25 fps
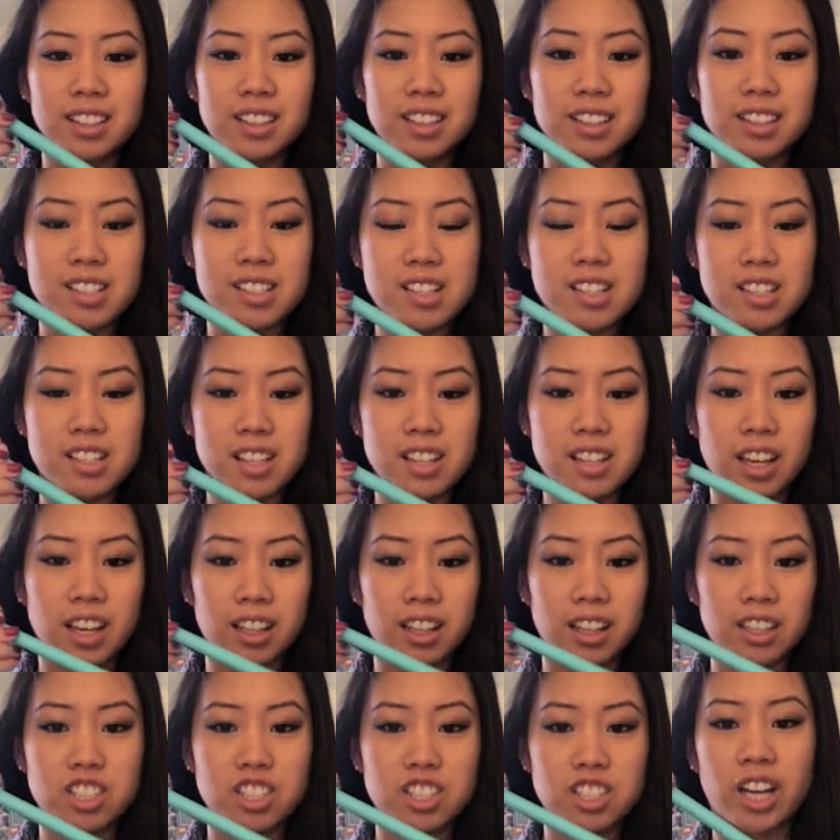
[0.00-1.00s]
This is
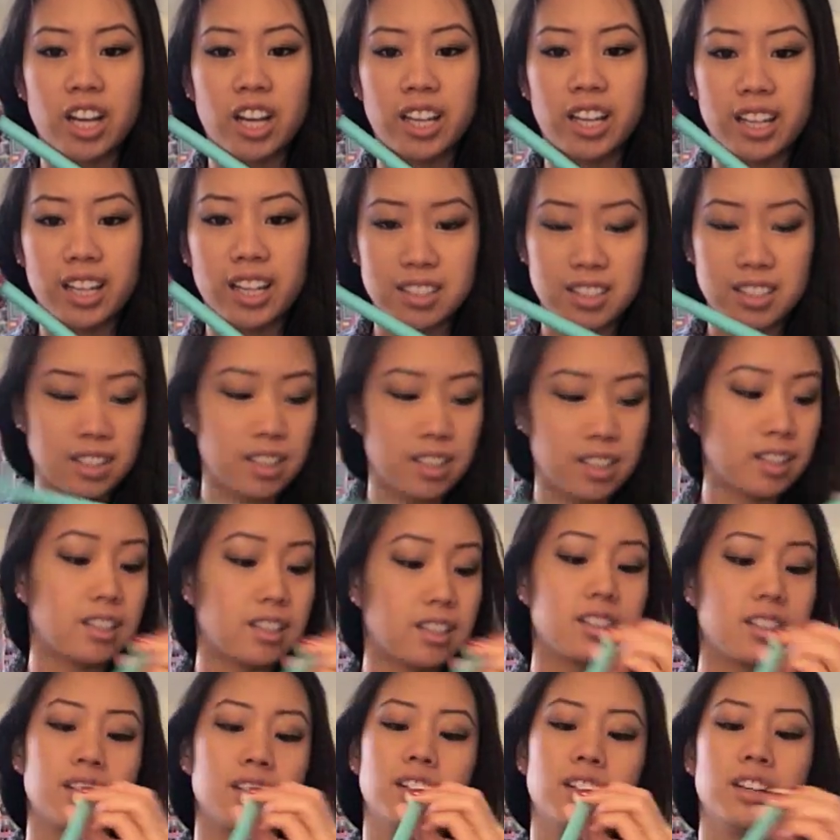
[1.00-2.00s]
like a gigantic
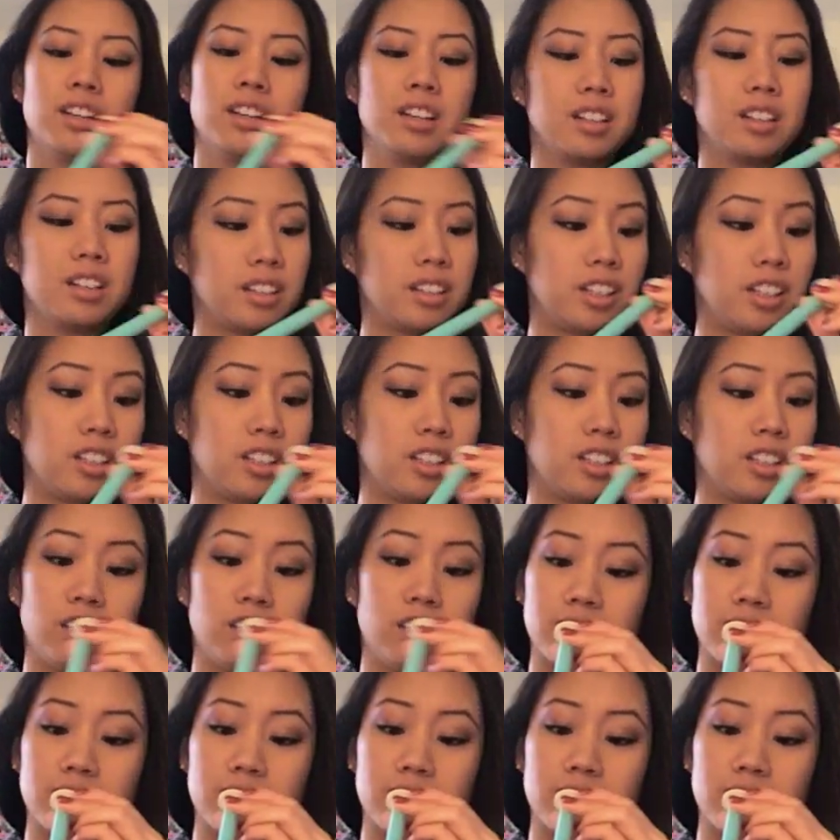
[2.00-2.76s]
needle.